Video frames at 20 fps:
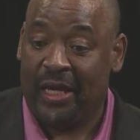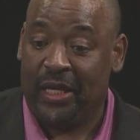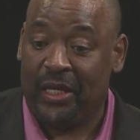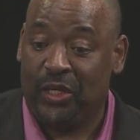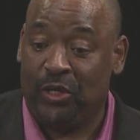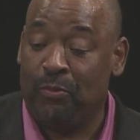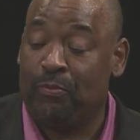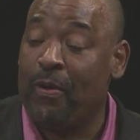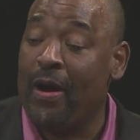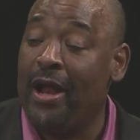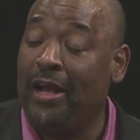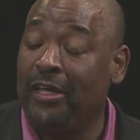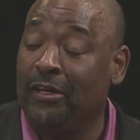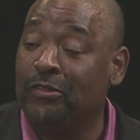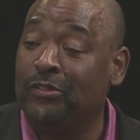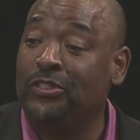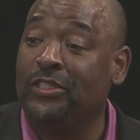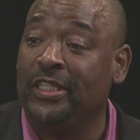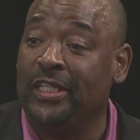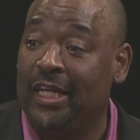you're probably
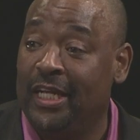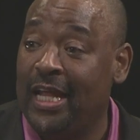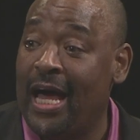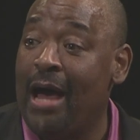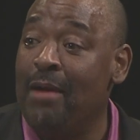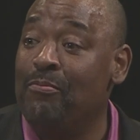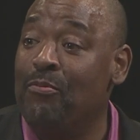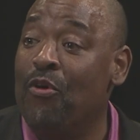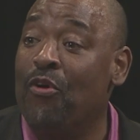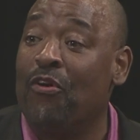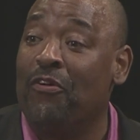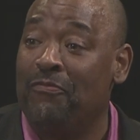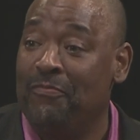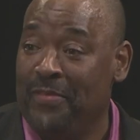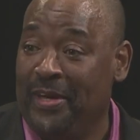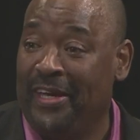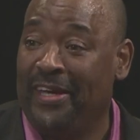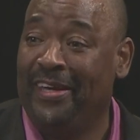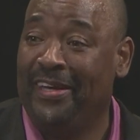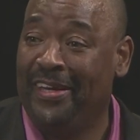going to see a lot more of
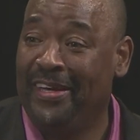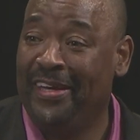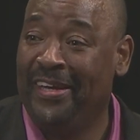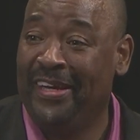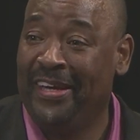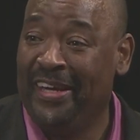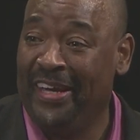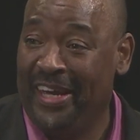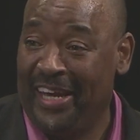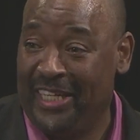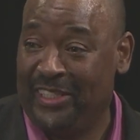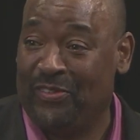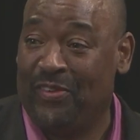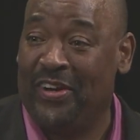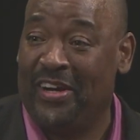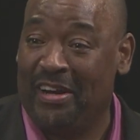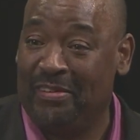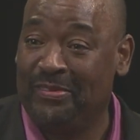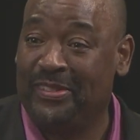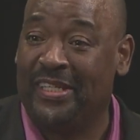me, is
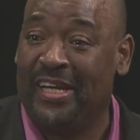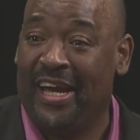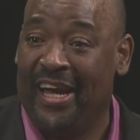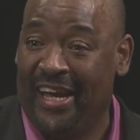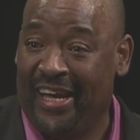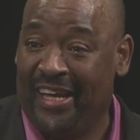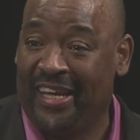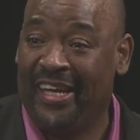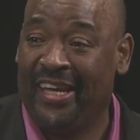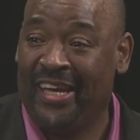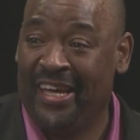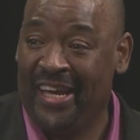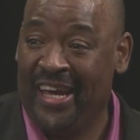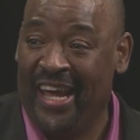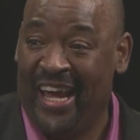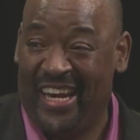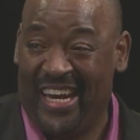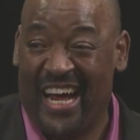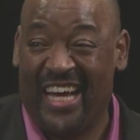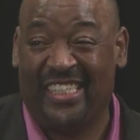what I'm saying.
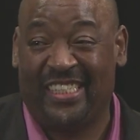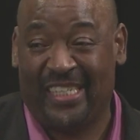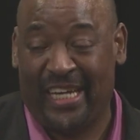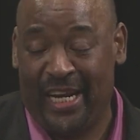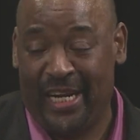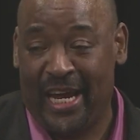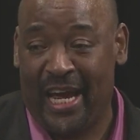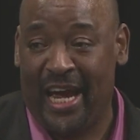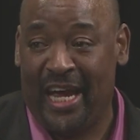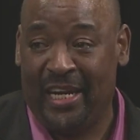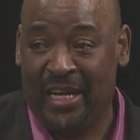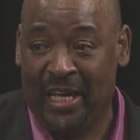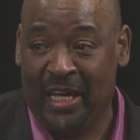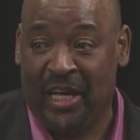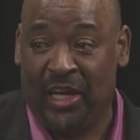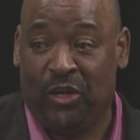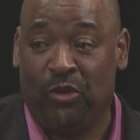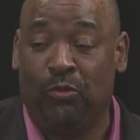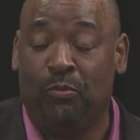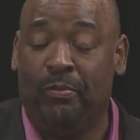And I say that
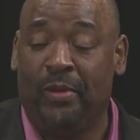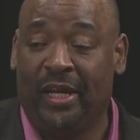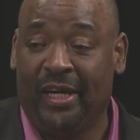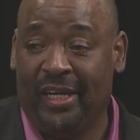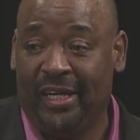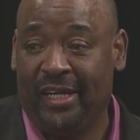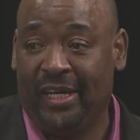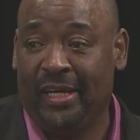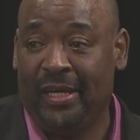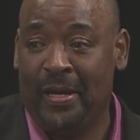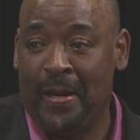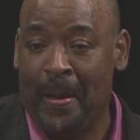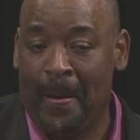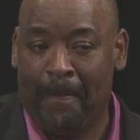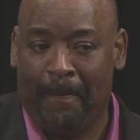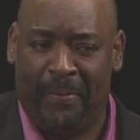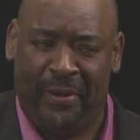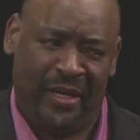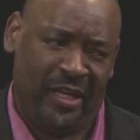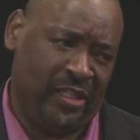in humility,
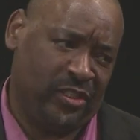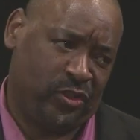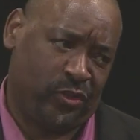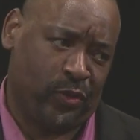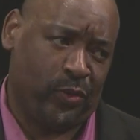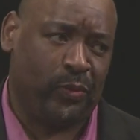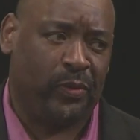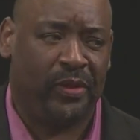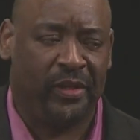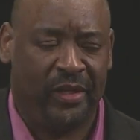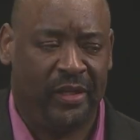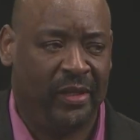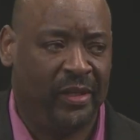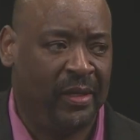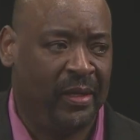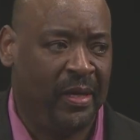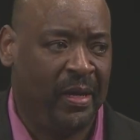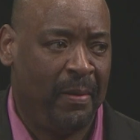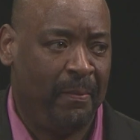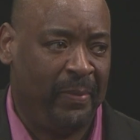but in truth,
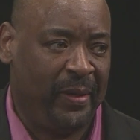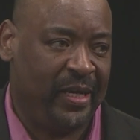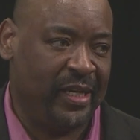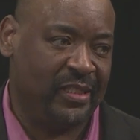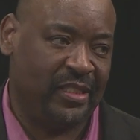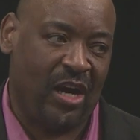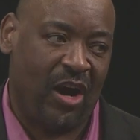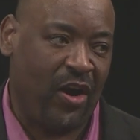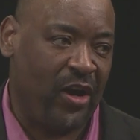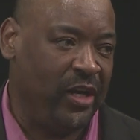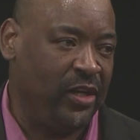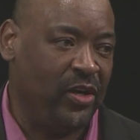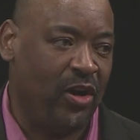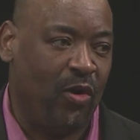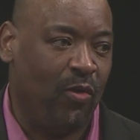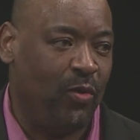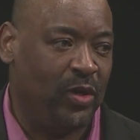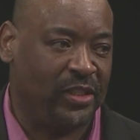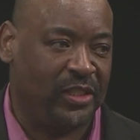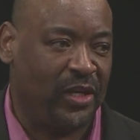because I already know
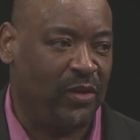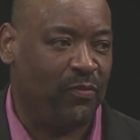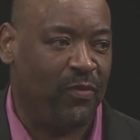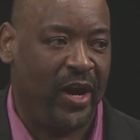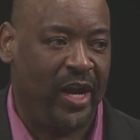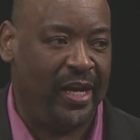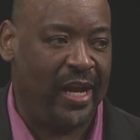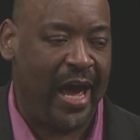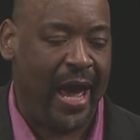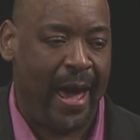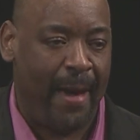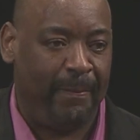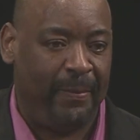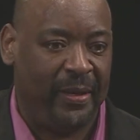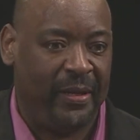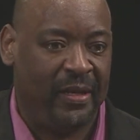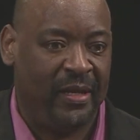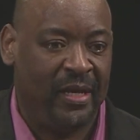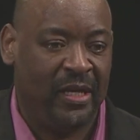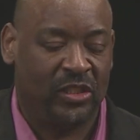what's getting ready to happen.
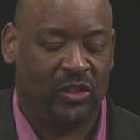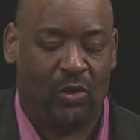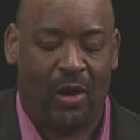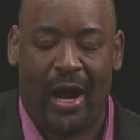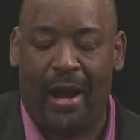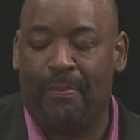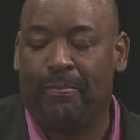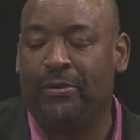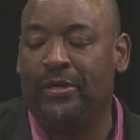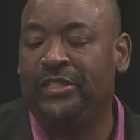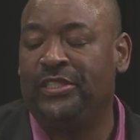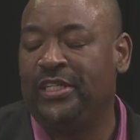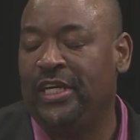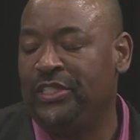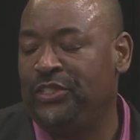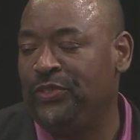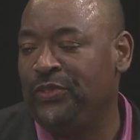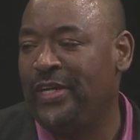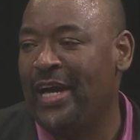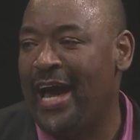So I
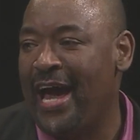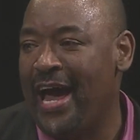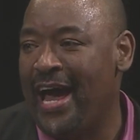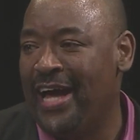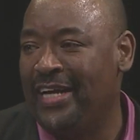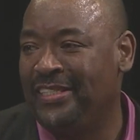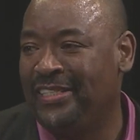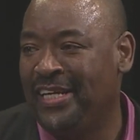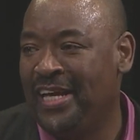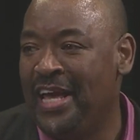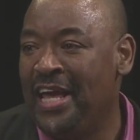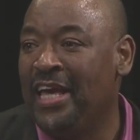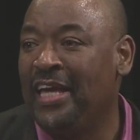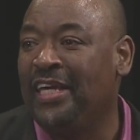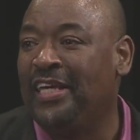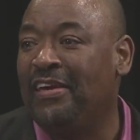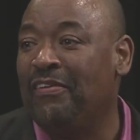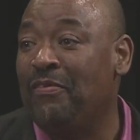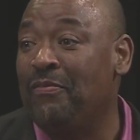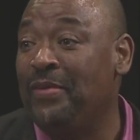appreciate you guys
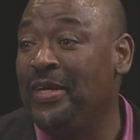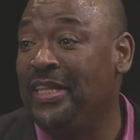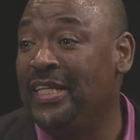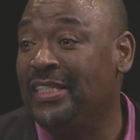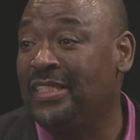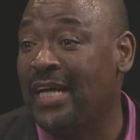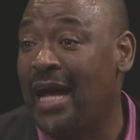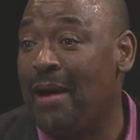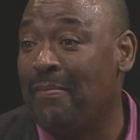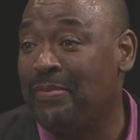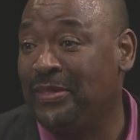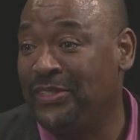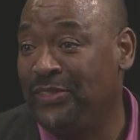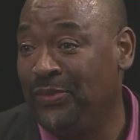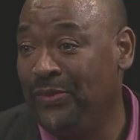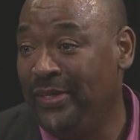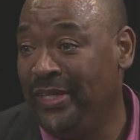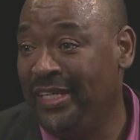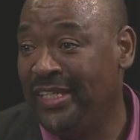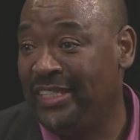giving me this
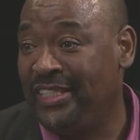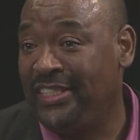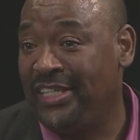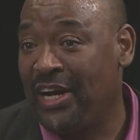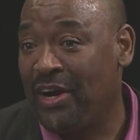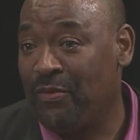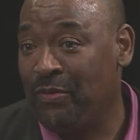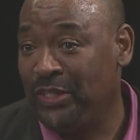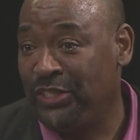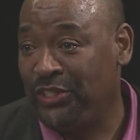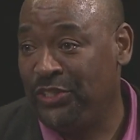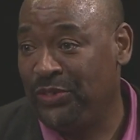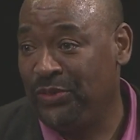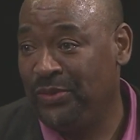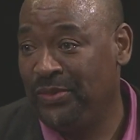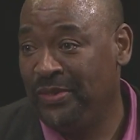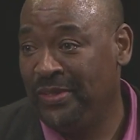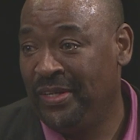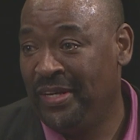opportunity to share with you.